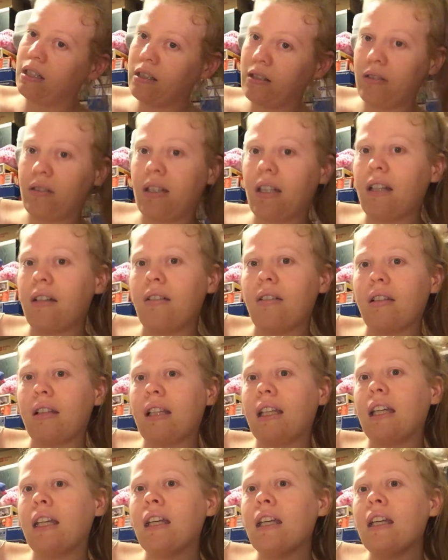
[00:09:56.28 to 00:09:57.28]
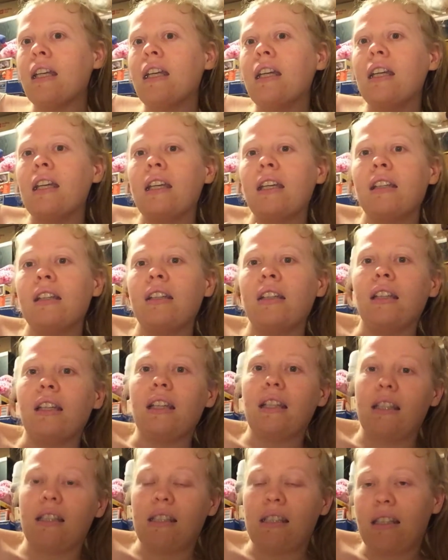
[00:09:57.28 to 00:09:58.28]
to do currently
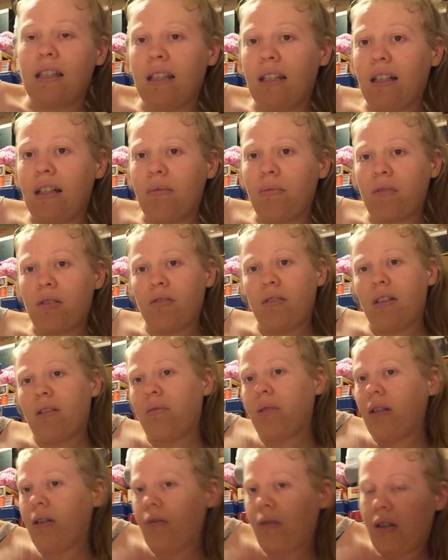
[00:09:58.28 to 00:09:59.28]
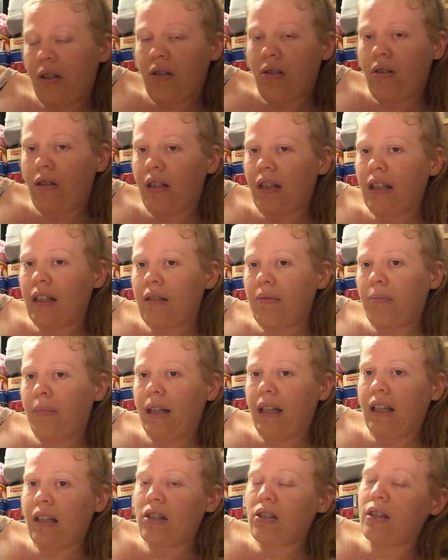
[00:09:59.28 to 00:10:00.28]
is that I'm doing well with trying to
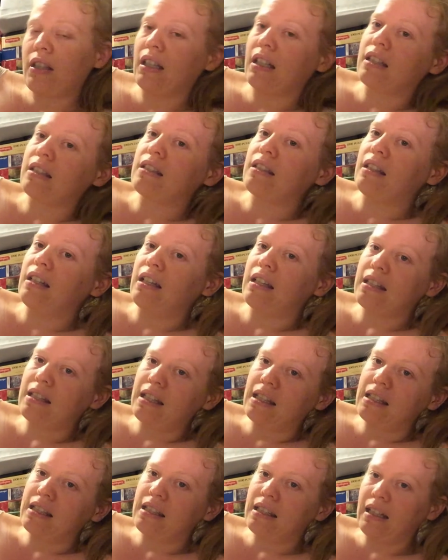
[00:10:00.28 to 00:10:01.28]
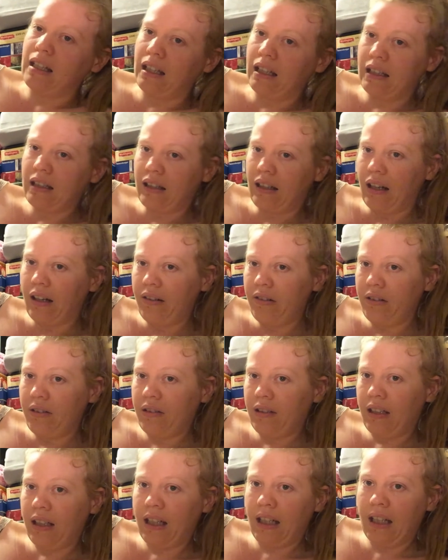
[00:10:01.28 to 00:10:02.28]
manage things as they stand
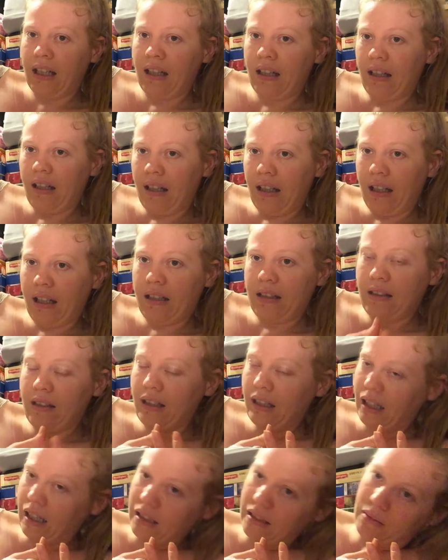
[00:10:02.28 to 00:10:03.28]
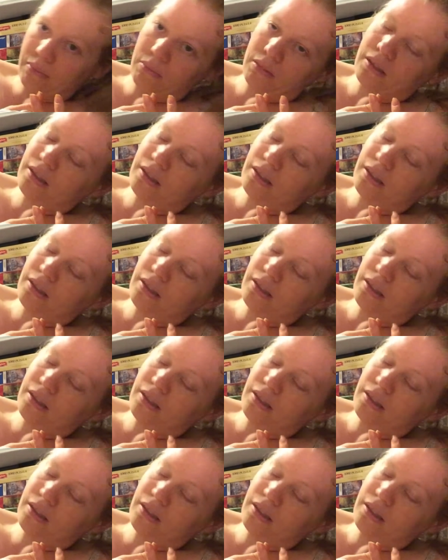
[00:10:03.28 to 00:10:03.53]
currently. And yeah,